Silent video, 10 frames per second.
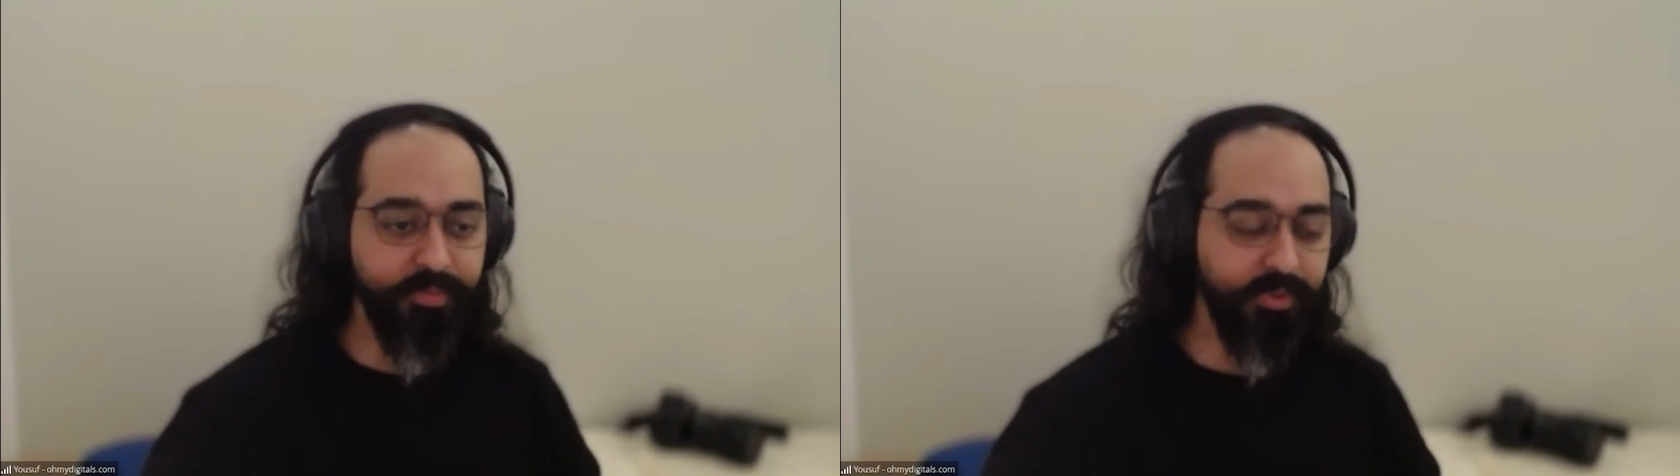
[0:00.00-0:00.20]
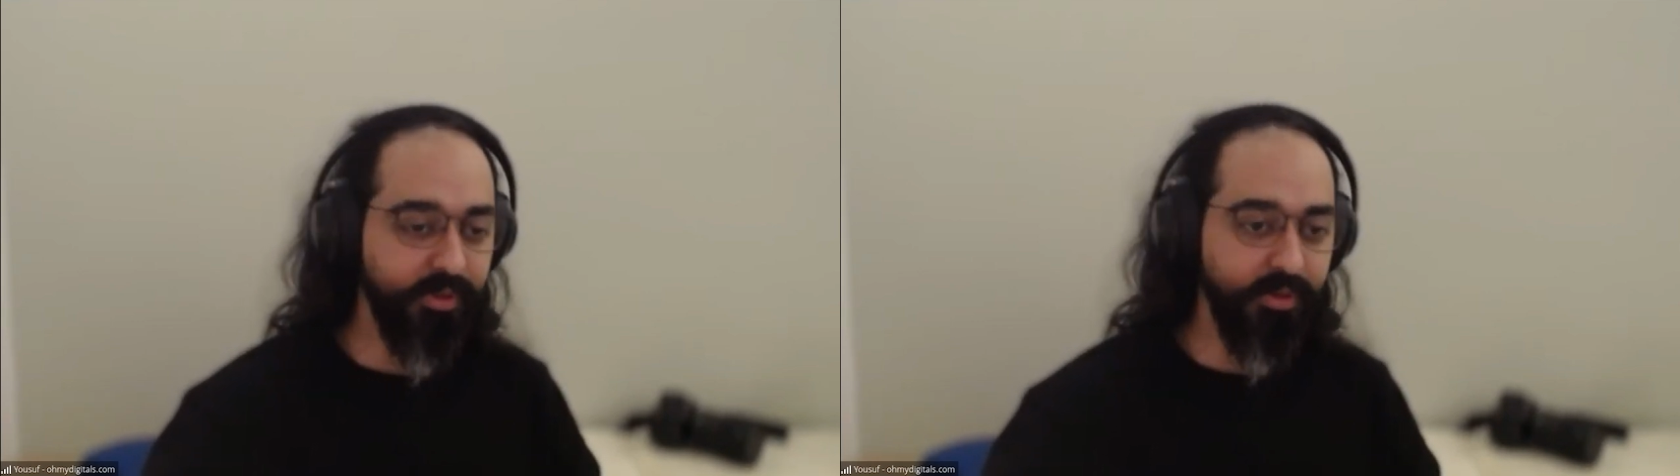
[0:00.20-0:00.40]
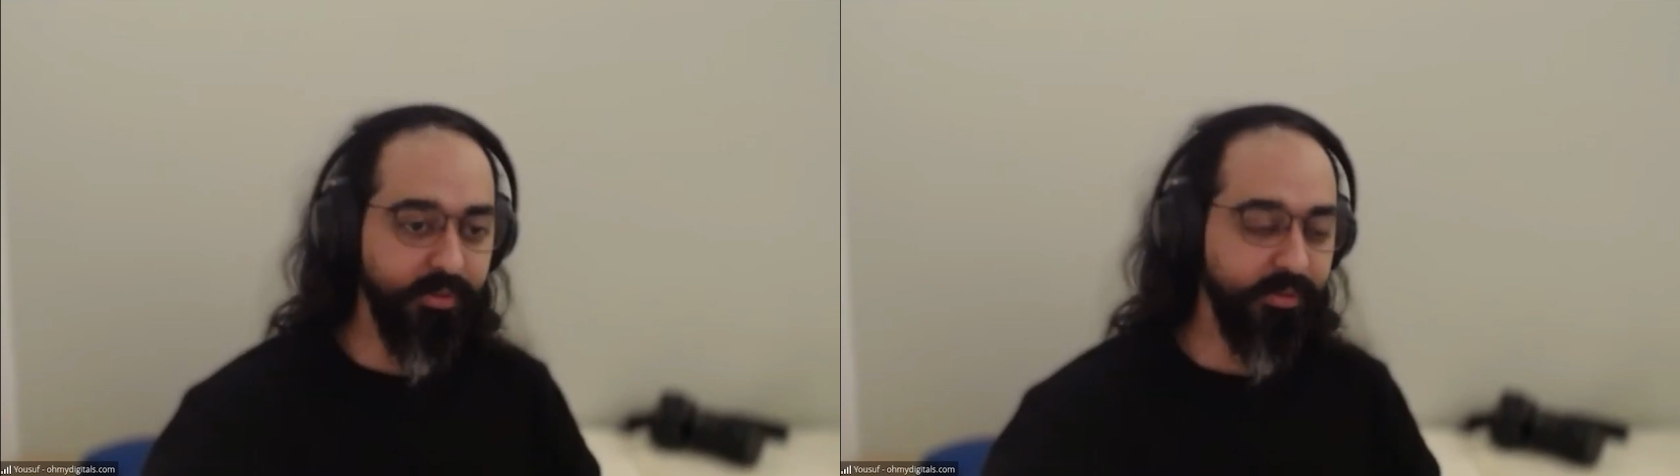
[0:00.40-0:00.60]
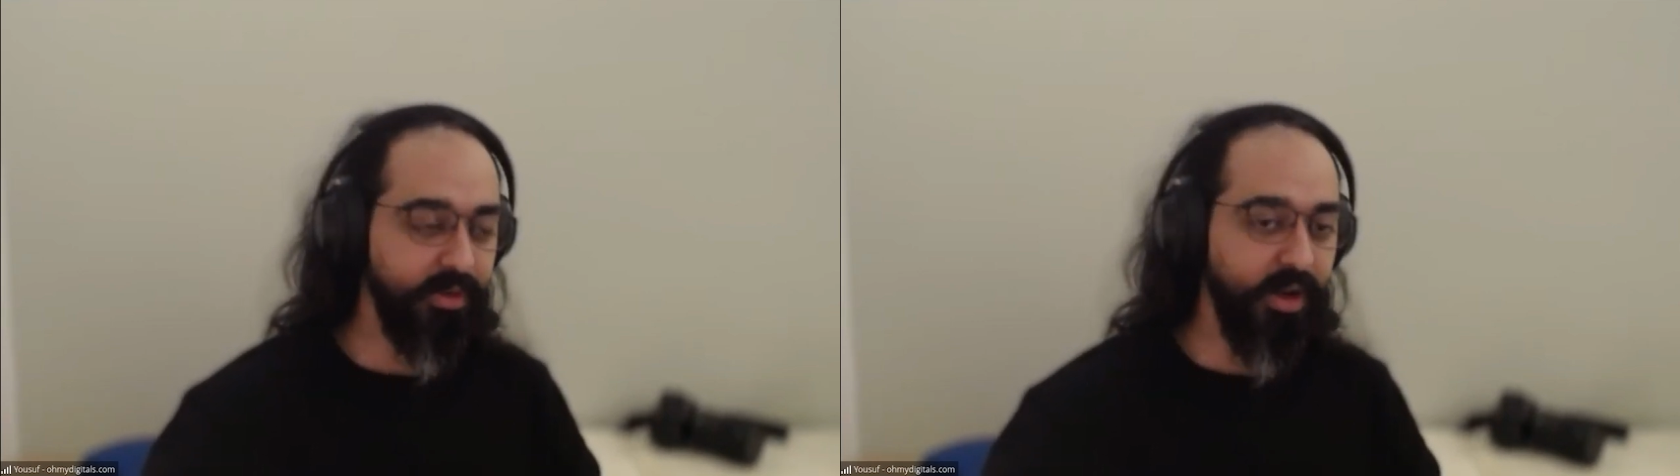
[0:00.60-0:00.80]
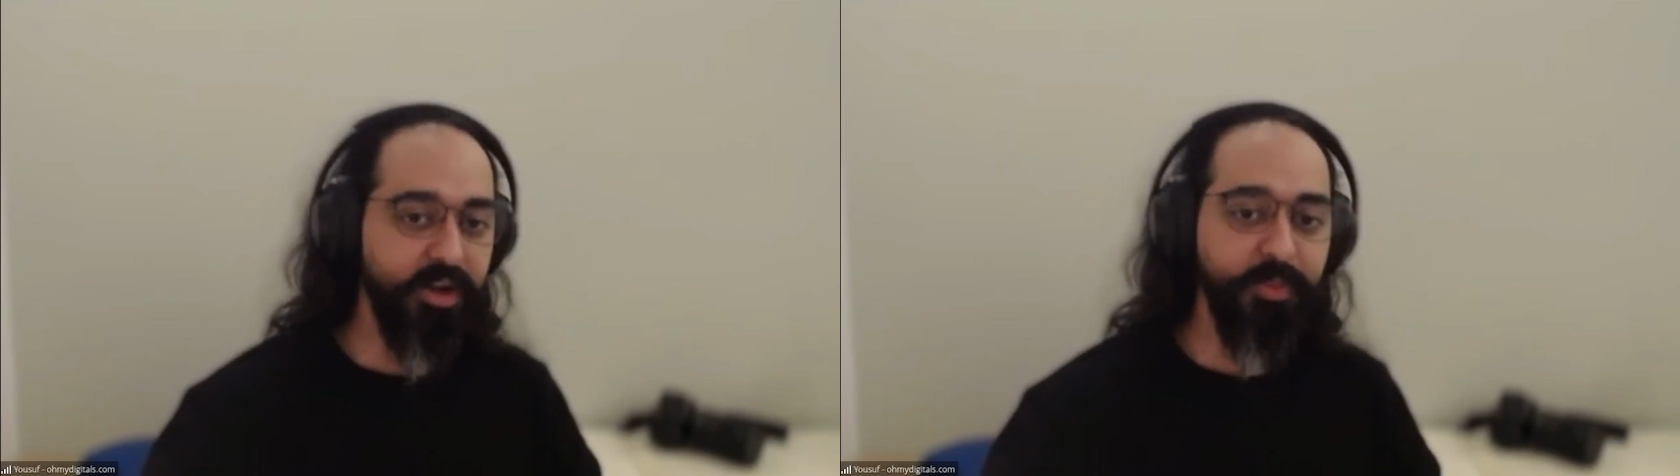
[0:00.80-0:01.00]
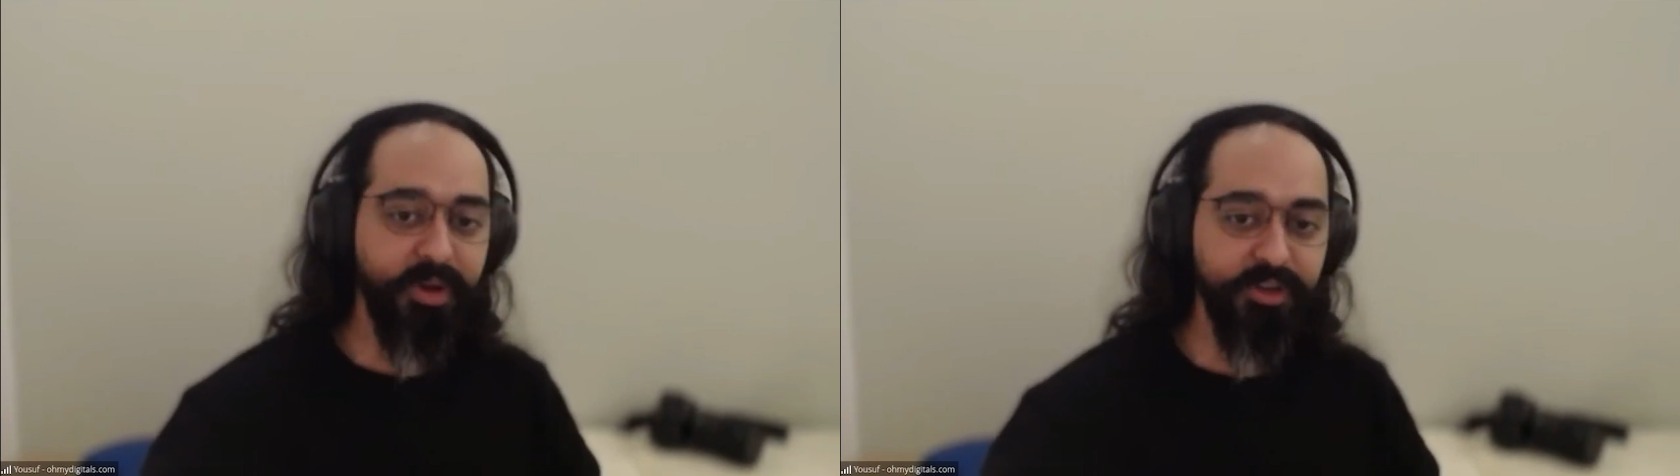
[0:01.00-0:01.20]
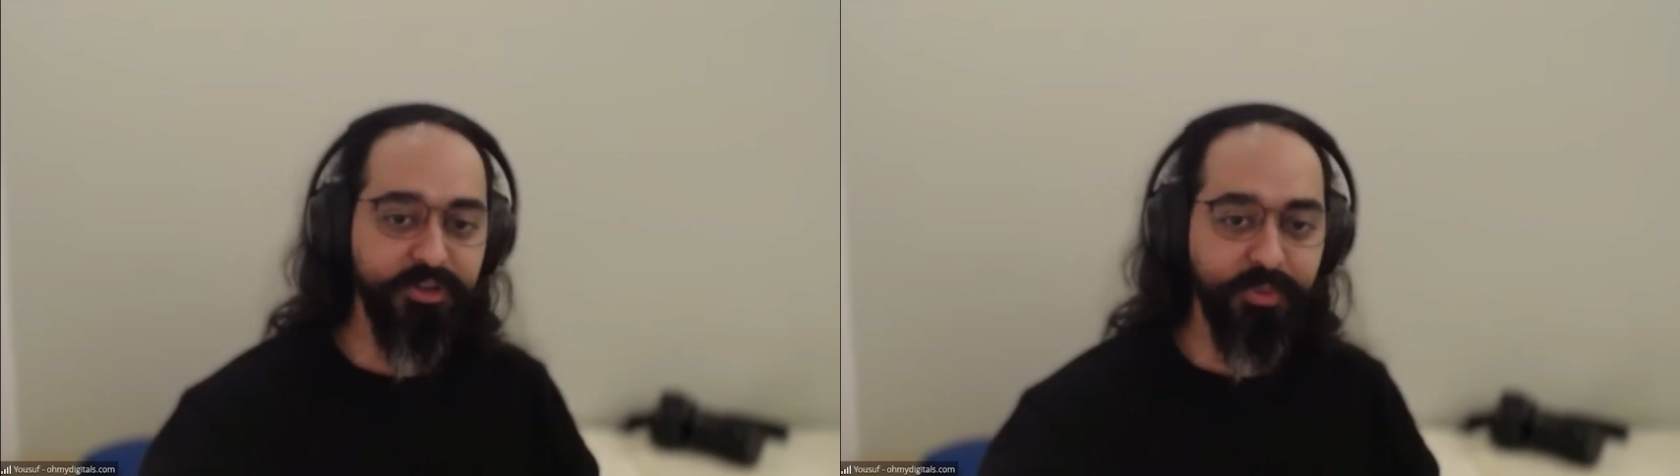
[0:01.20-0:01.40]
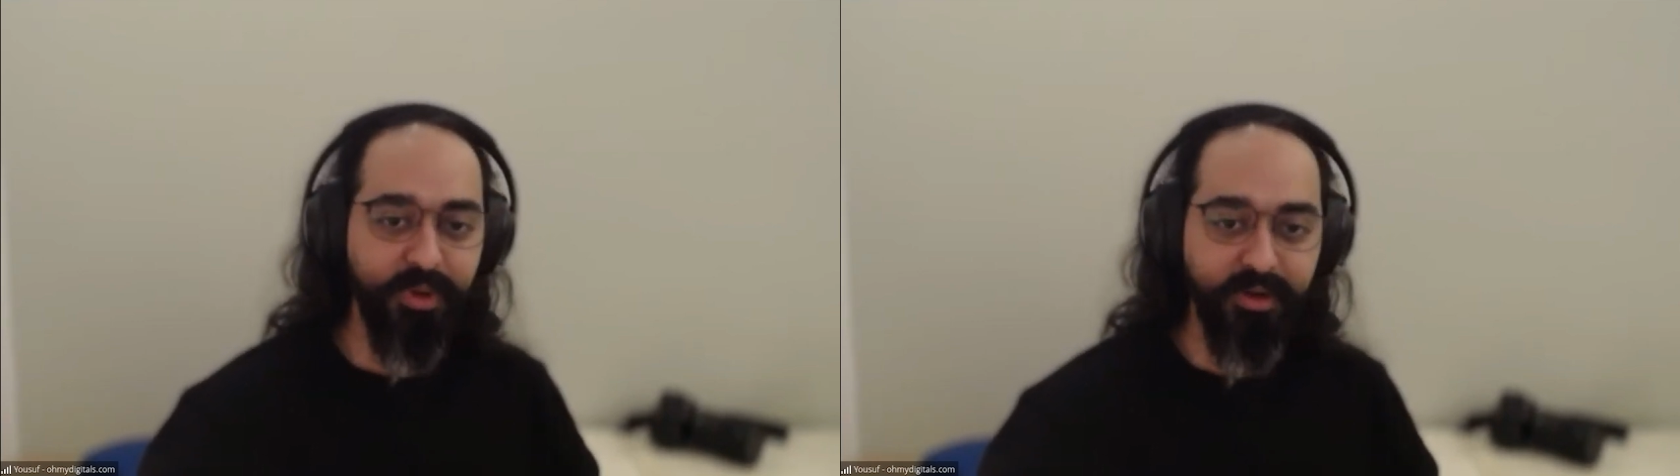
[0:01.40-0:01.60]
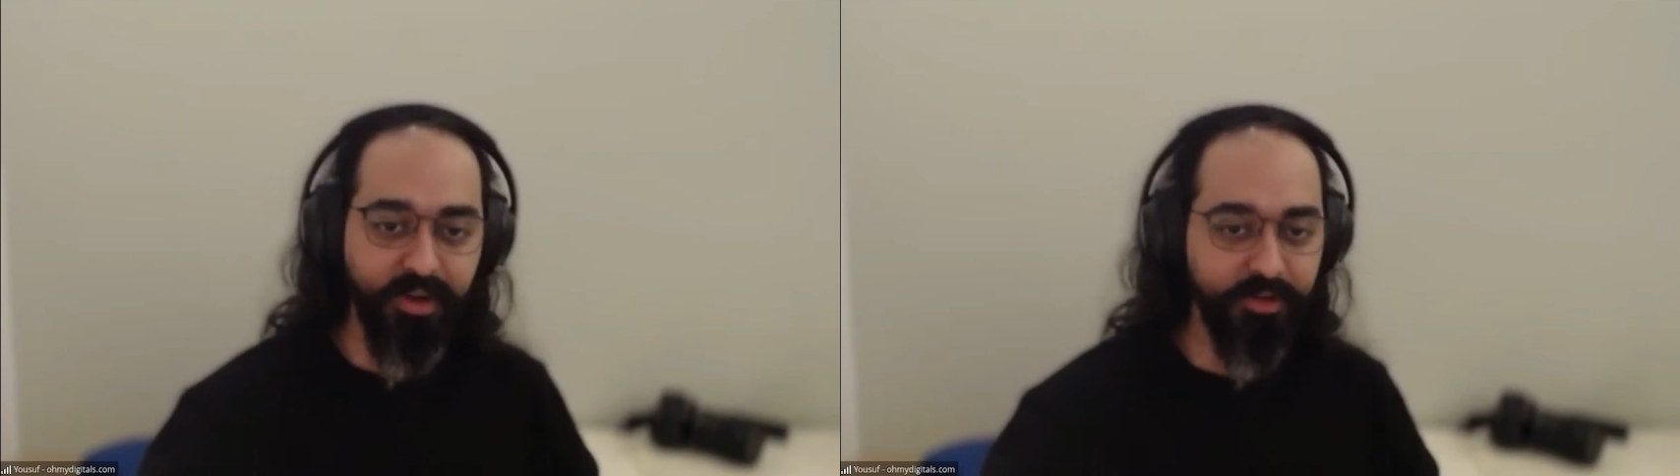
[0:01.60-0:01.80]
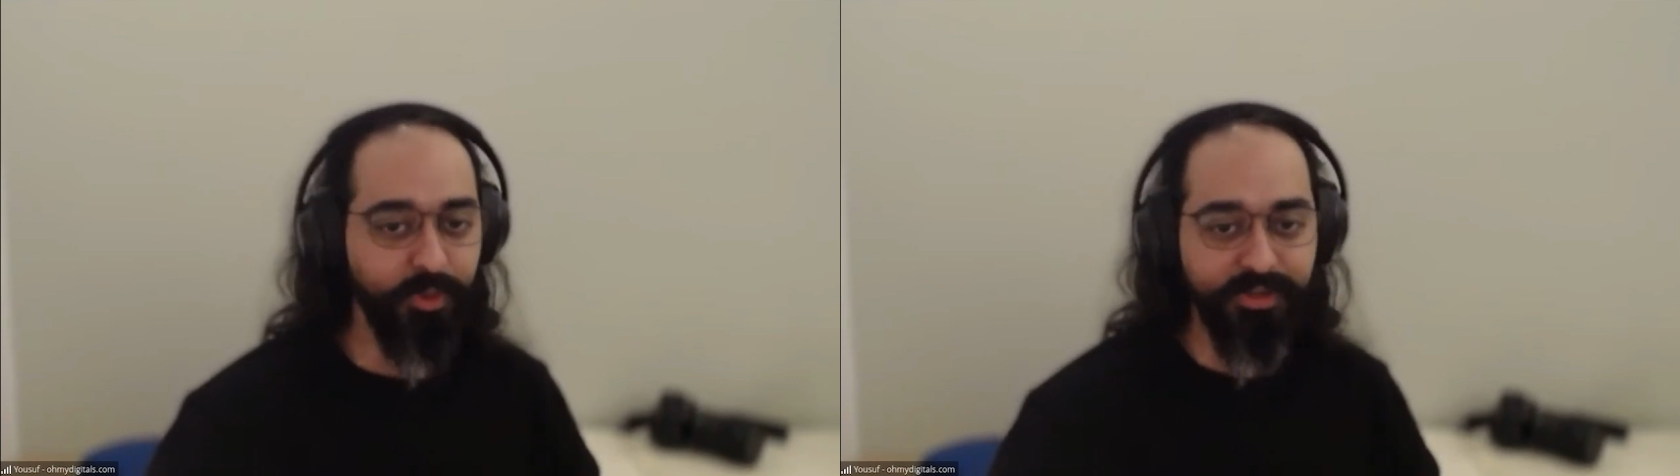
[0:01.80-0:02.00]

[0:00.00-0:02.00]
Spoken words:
client management,